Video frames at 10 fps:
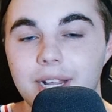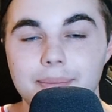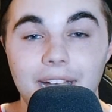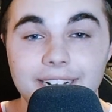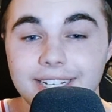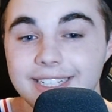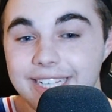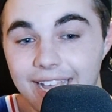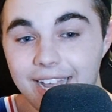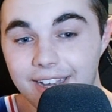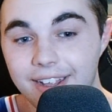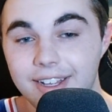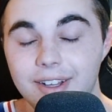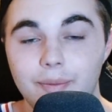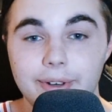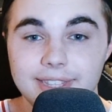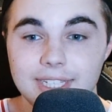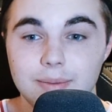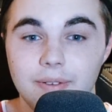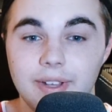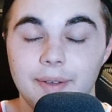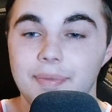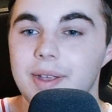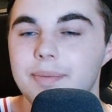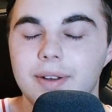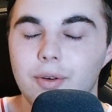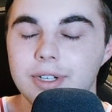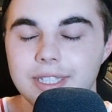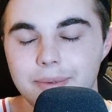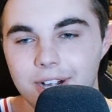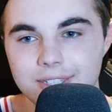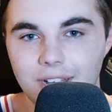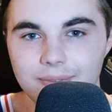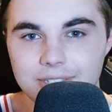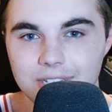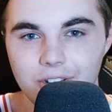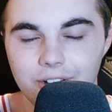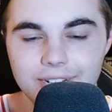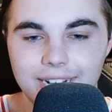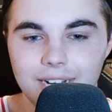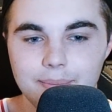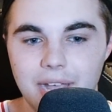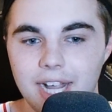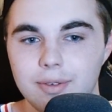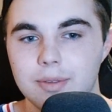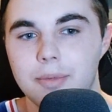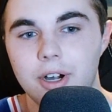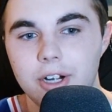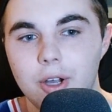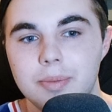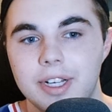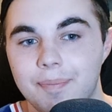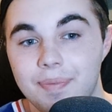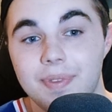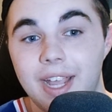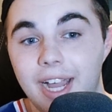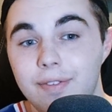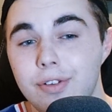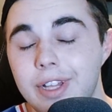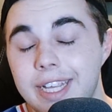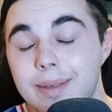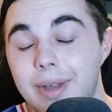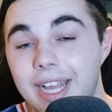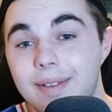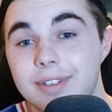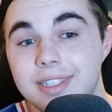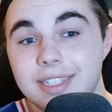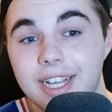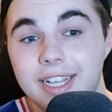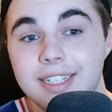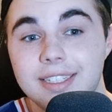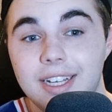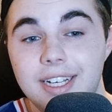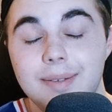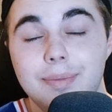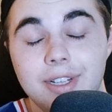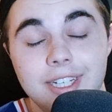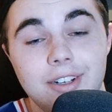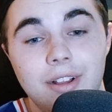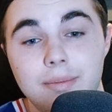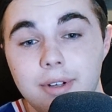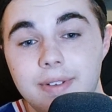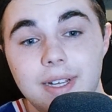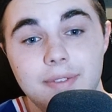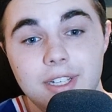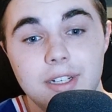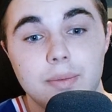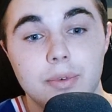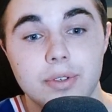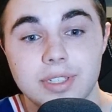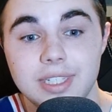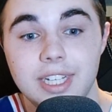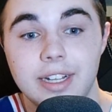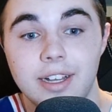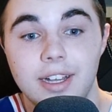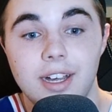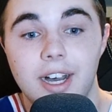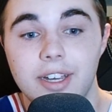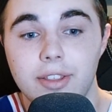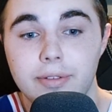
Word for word: it back again with this movie but of course the box office is already kind of back with mario but i feel like he might have the second uh, billion dollar movie of the year we'll see another